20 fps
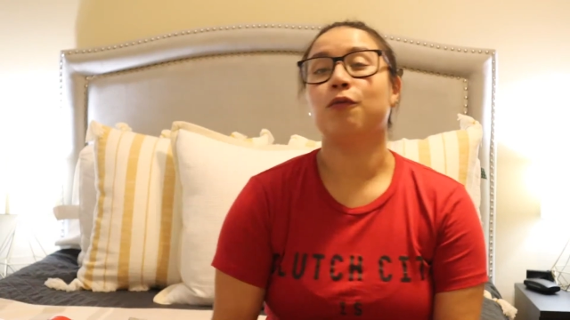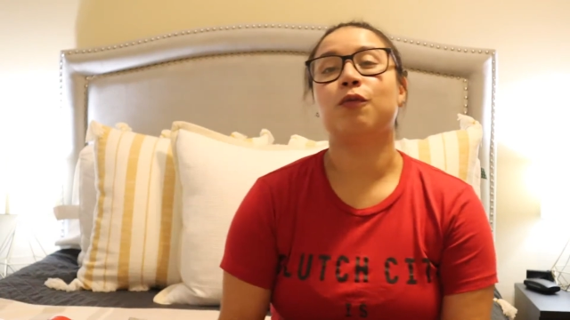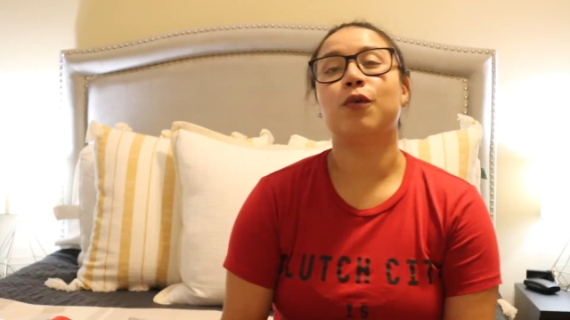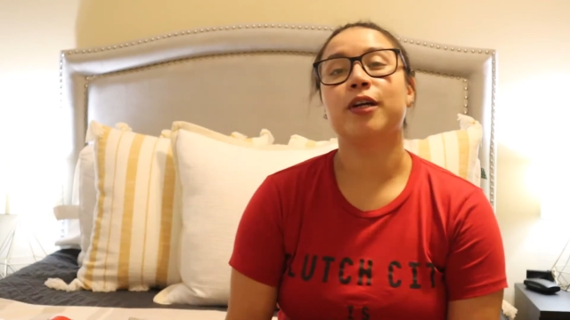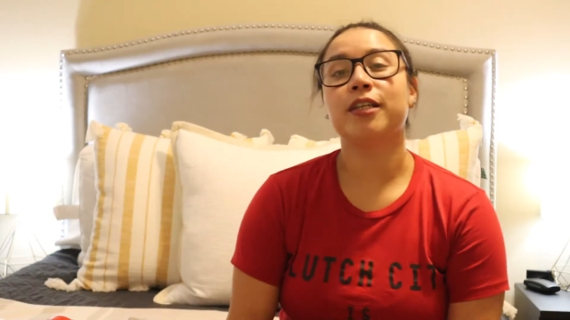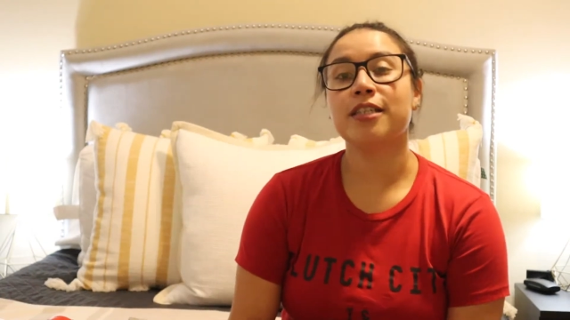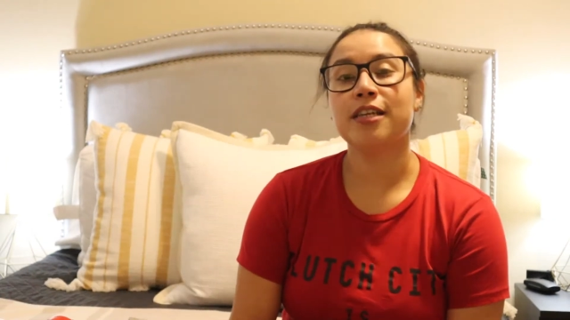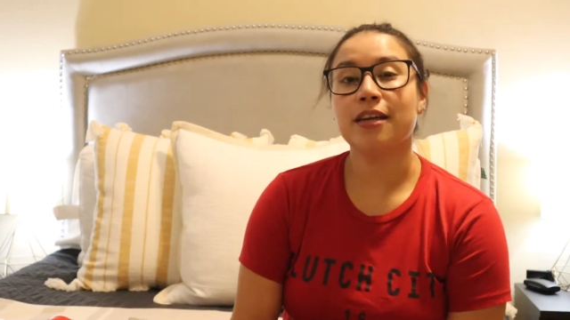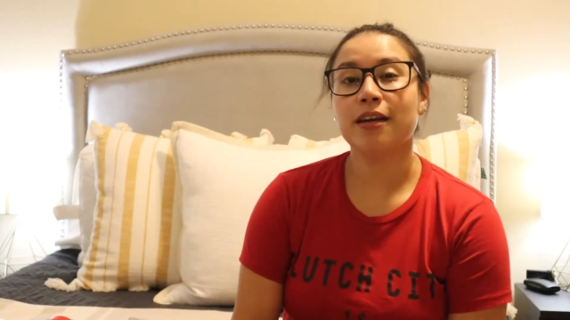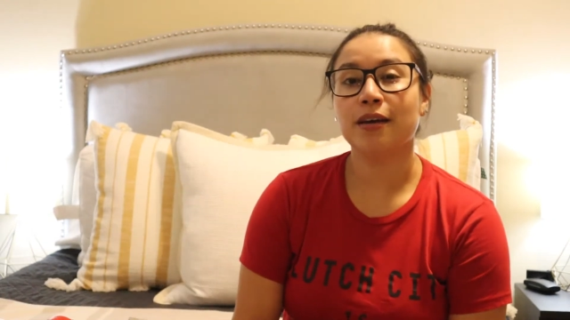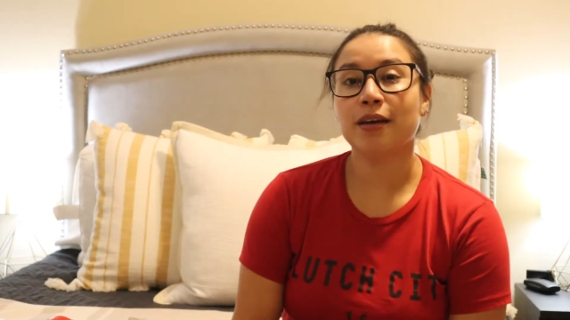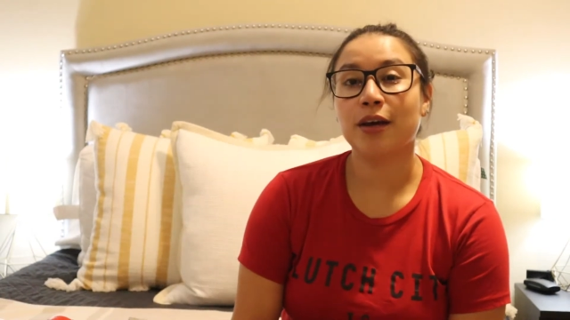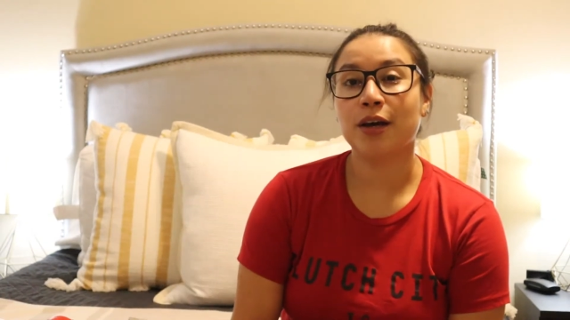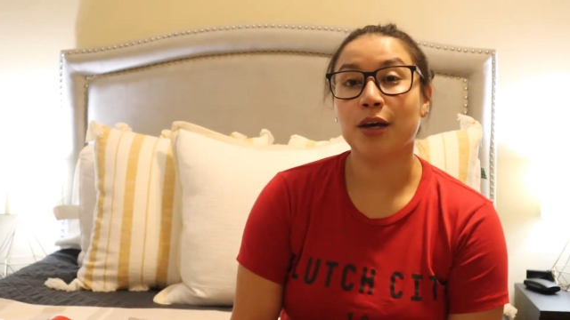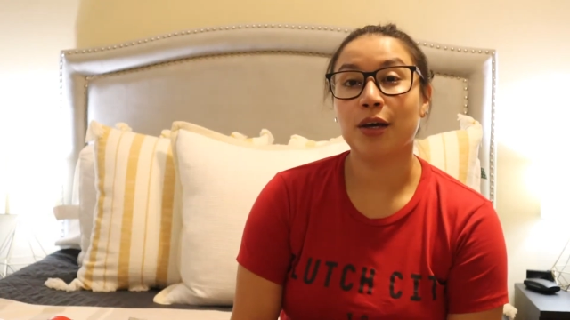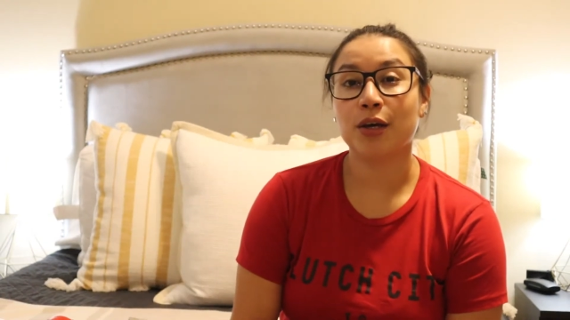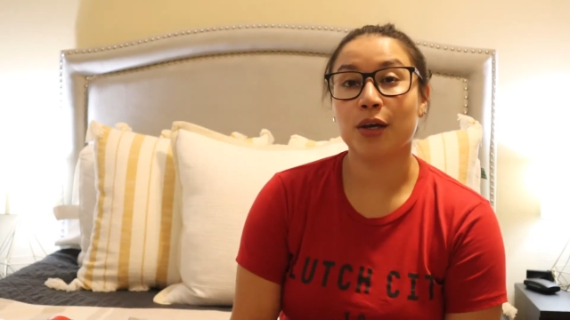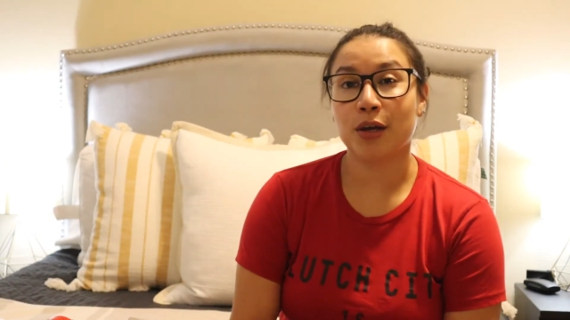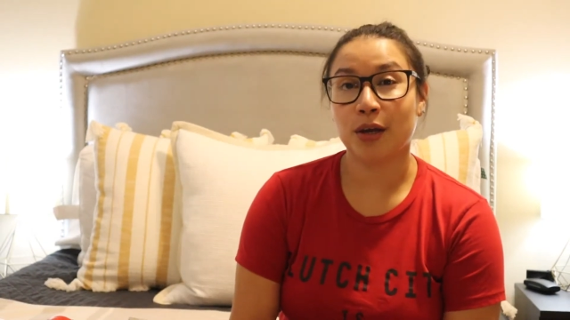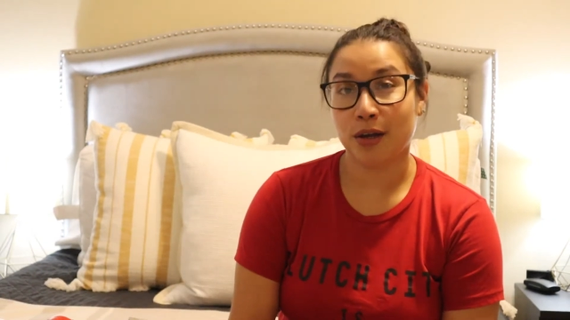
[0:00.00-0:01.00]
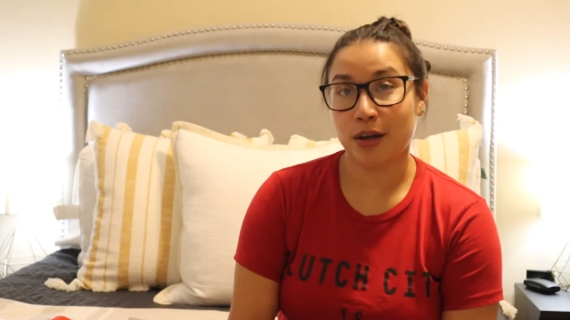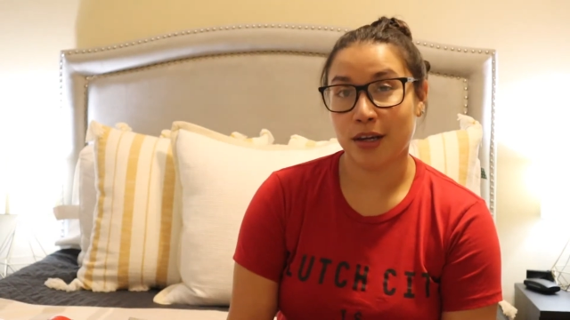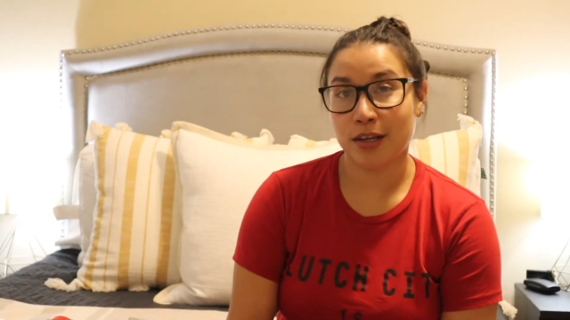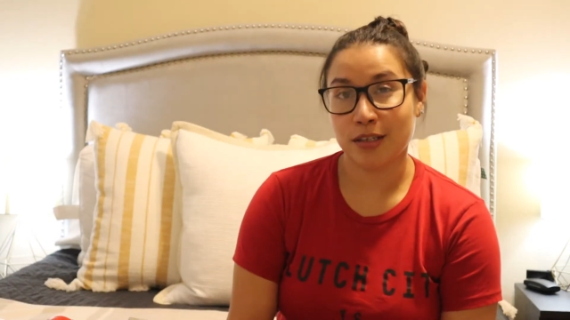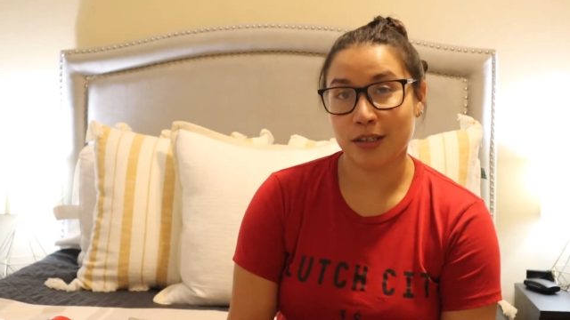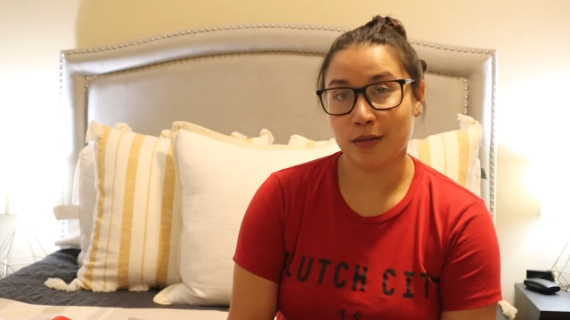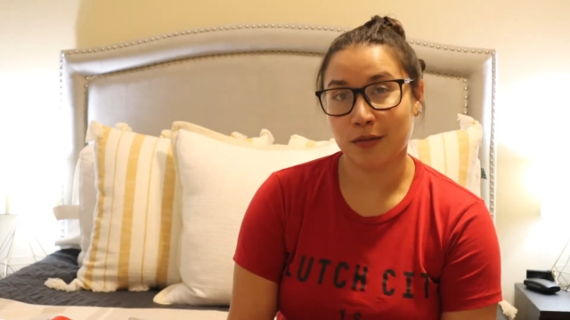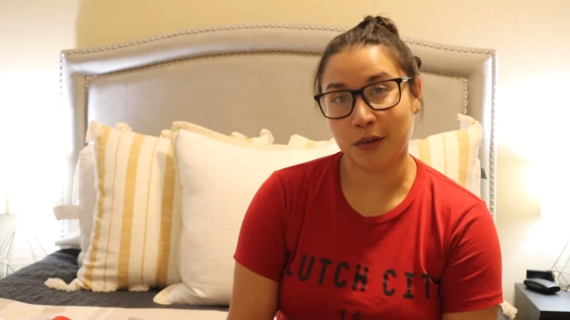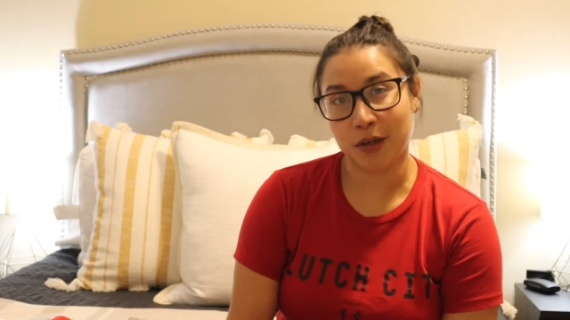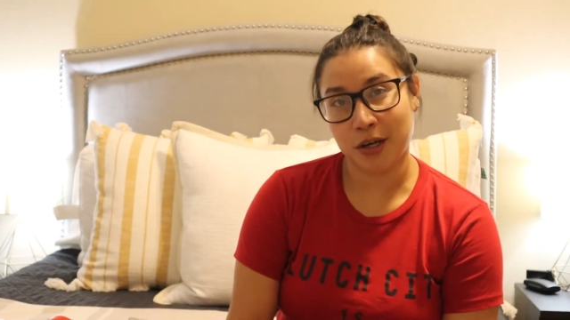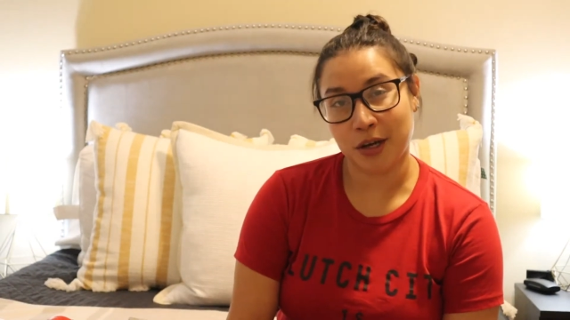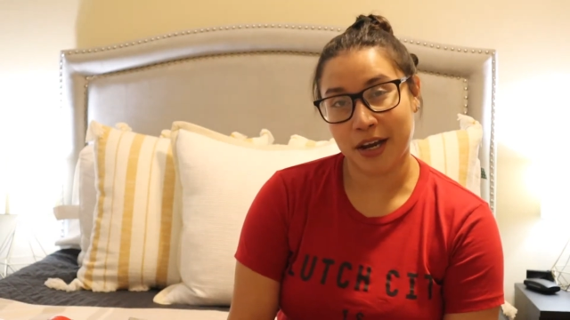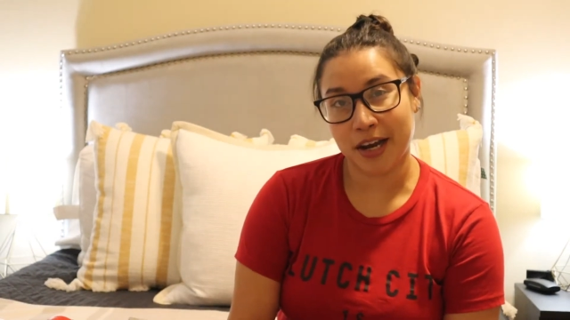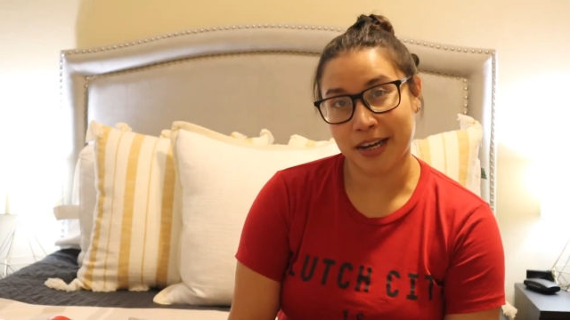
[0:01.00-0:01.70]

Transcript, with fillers: fourteen goodies for you